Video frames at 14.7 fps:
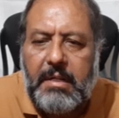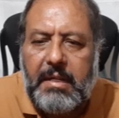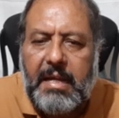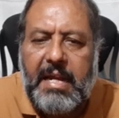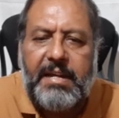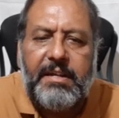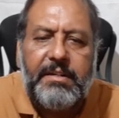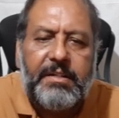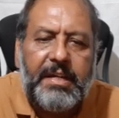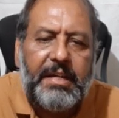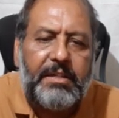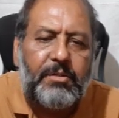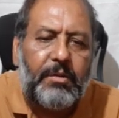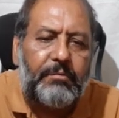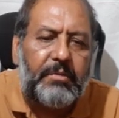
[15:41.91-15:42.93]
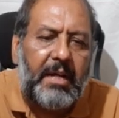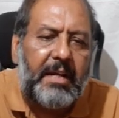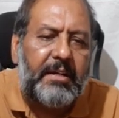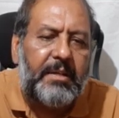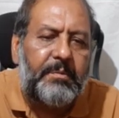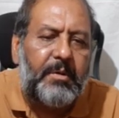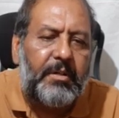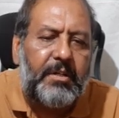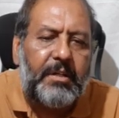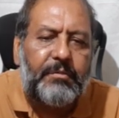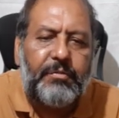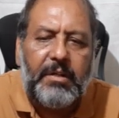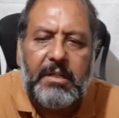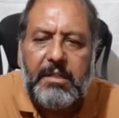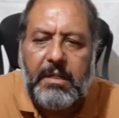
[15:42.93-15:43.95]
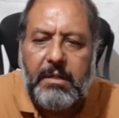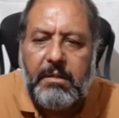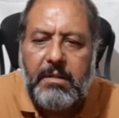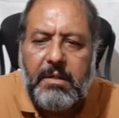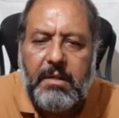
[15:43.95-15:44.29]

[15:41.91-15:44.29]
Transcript: and in case of the antibiotic failure